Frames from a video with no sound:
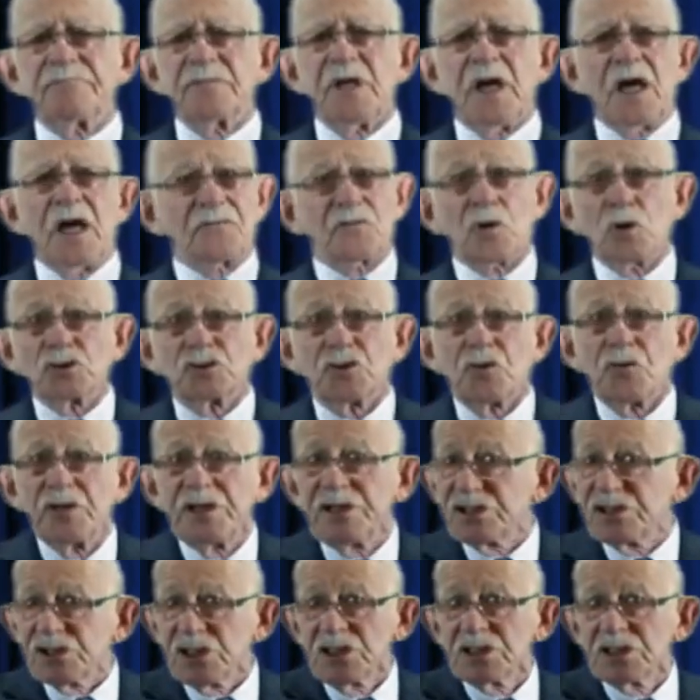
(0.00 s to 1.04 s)
And of course,
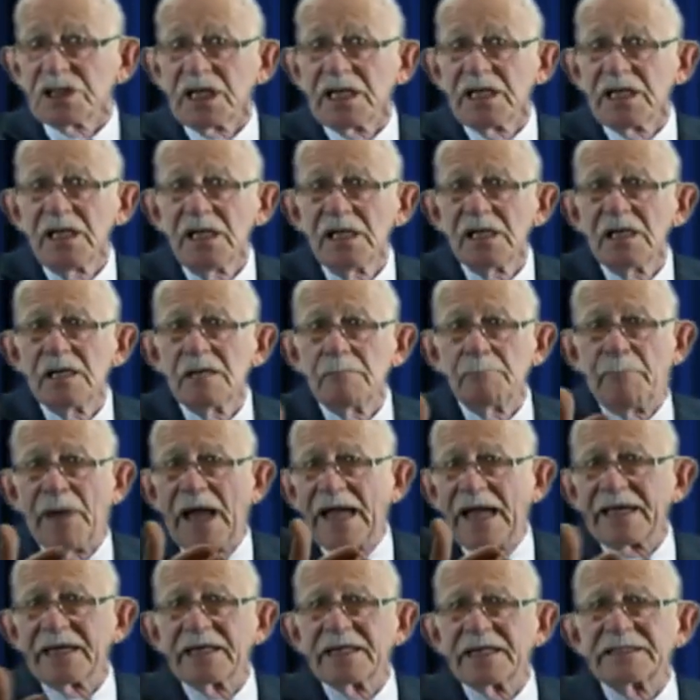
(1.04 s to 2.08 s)
recently,
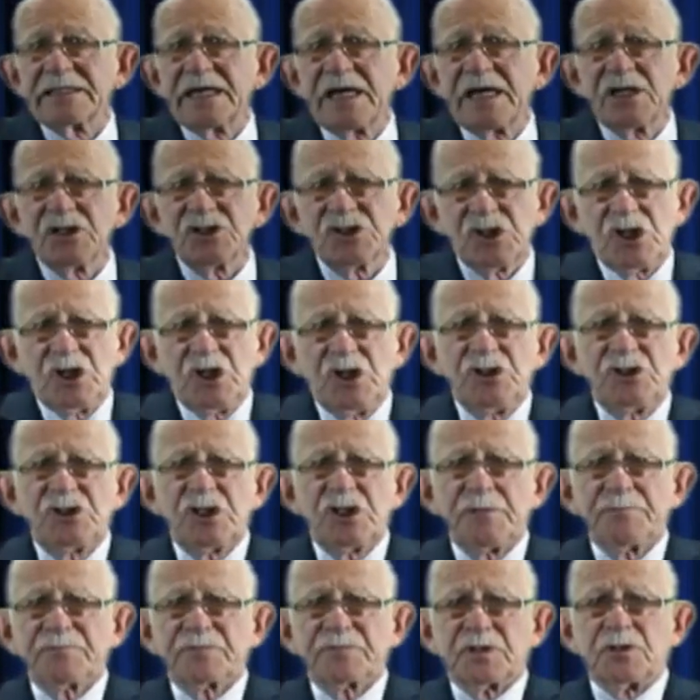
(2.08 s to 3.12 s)
Bangladesh,
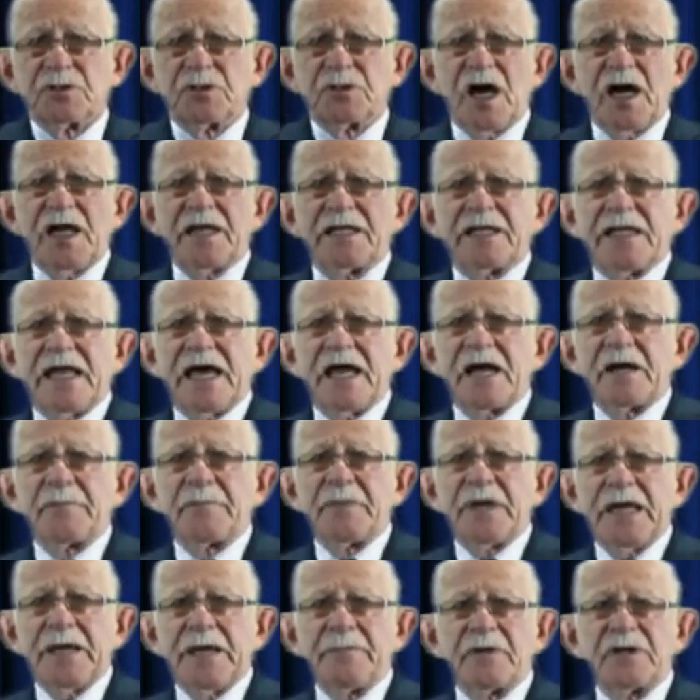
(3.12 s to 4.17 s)
Egypt, the United
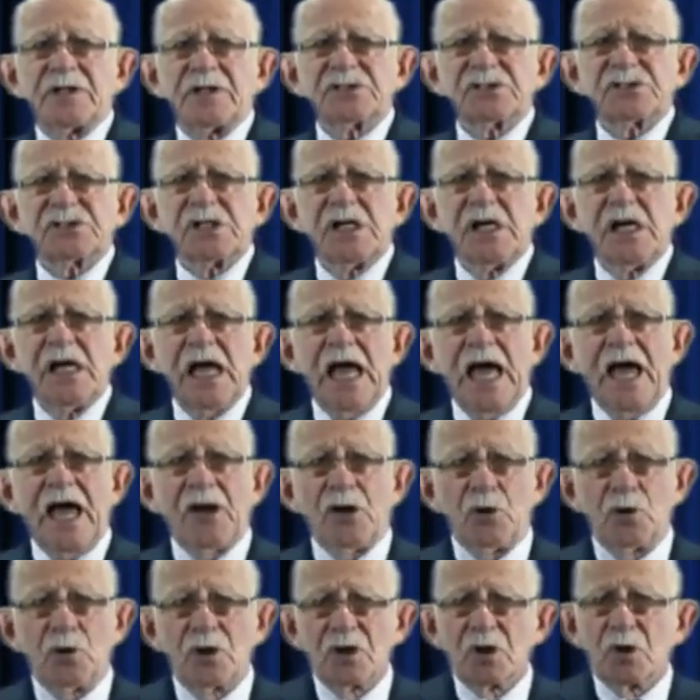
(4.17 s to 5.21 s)
Arab Emirates, and
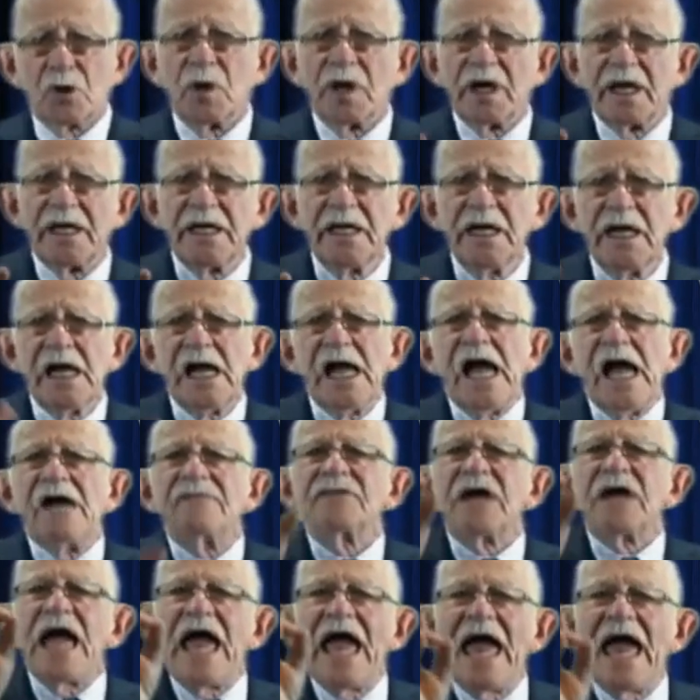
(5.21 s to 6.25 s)
Uruguay have
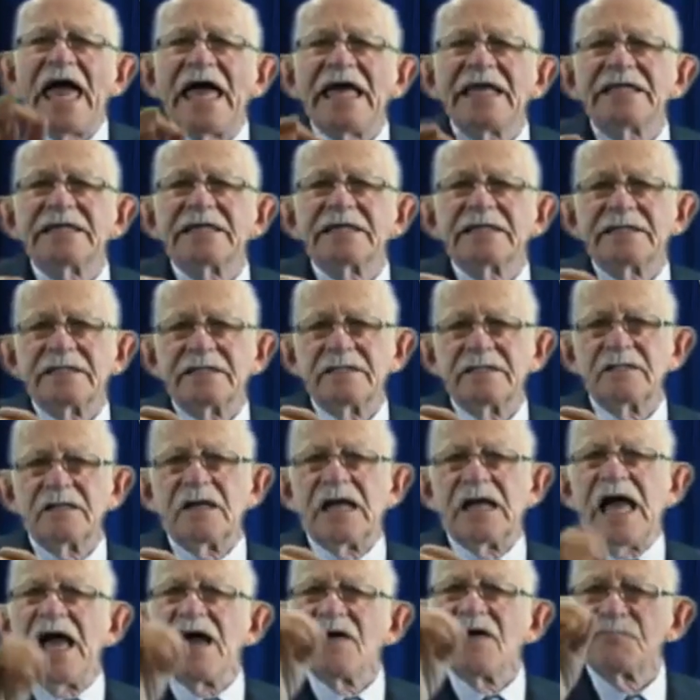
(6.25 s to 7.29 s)

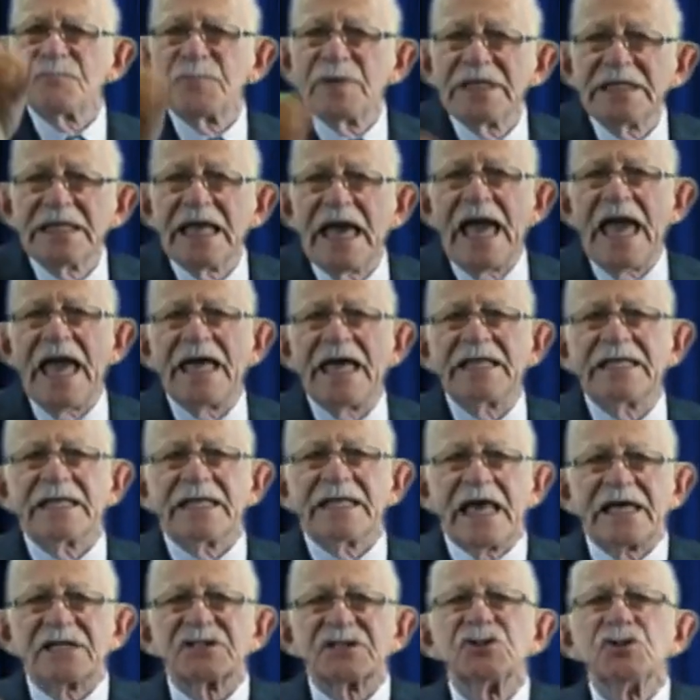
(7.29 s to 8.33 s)
been added
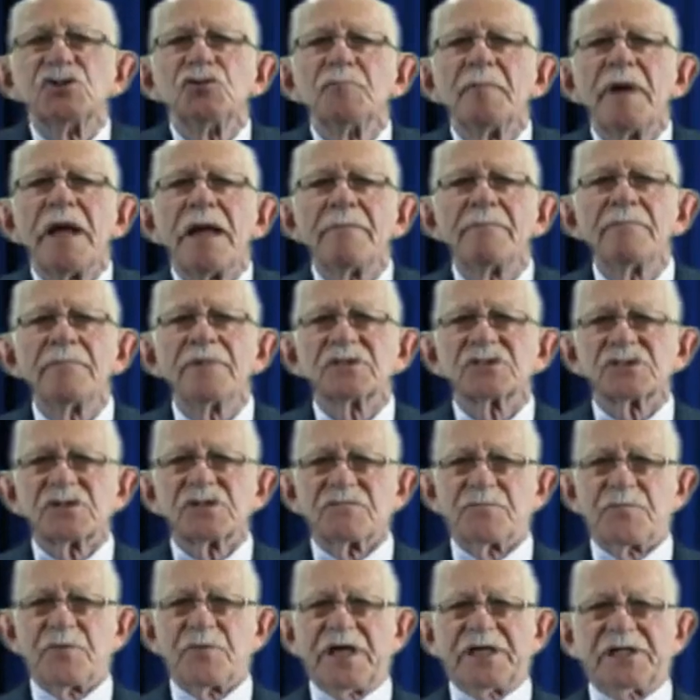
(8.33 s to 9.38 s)
as new members
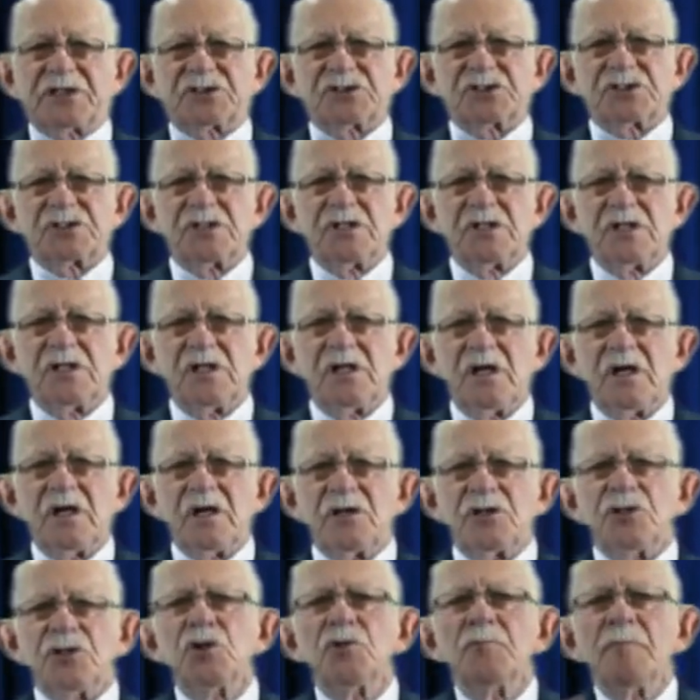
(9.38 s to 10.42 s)
of BRICS,
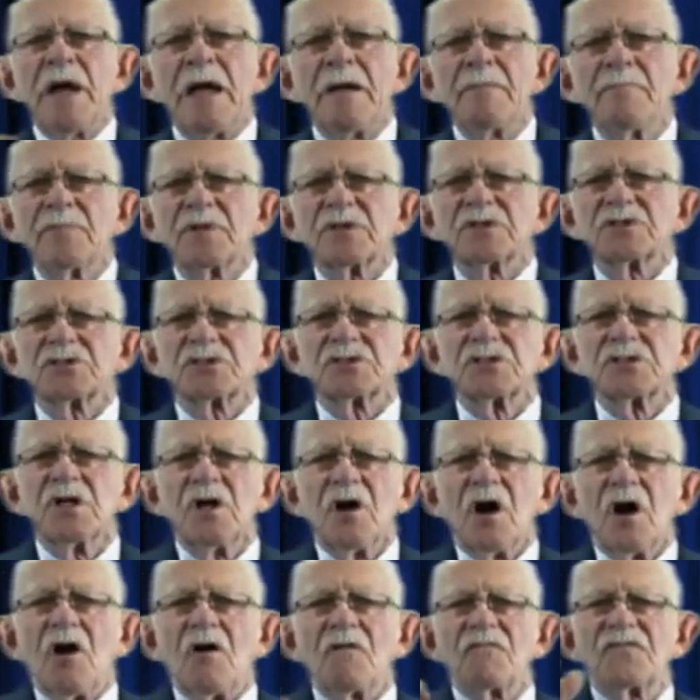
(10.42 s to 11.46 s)
new members
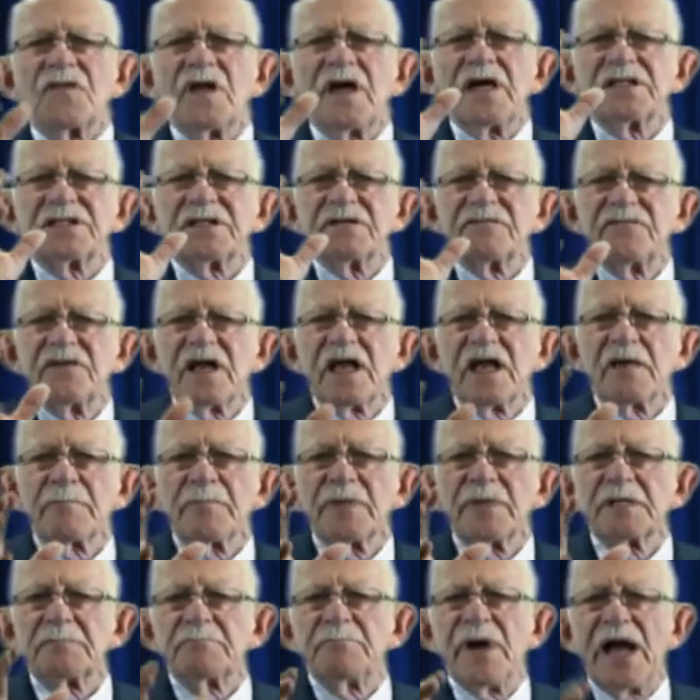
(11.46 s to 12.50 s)
of their
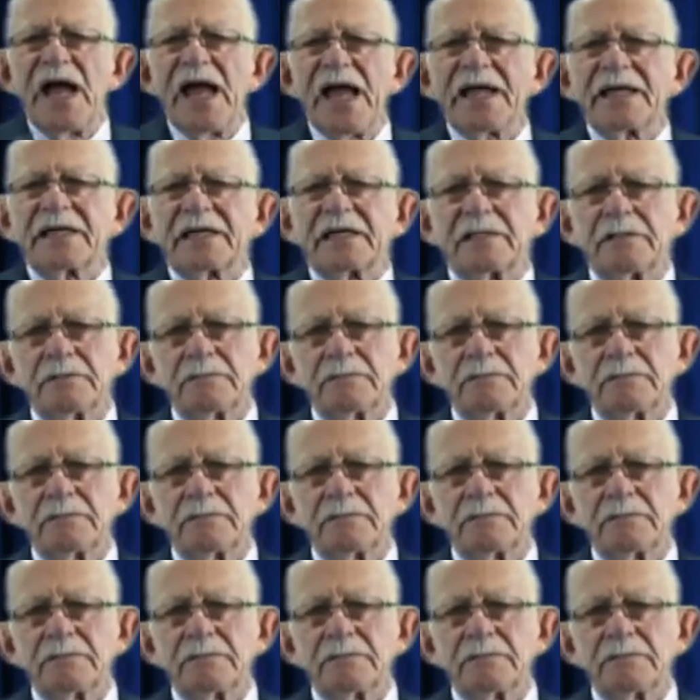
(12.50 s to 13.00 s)
development bank.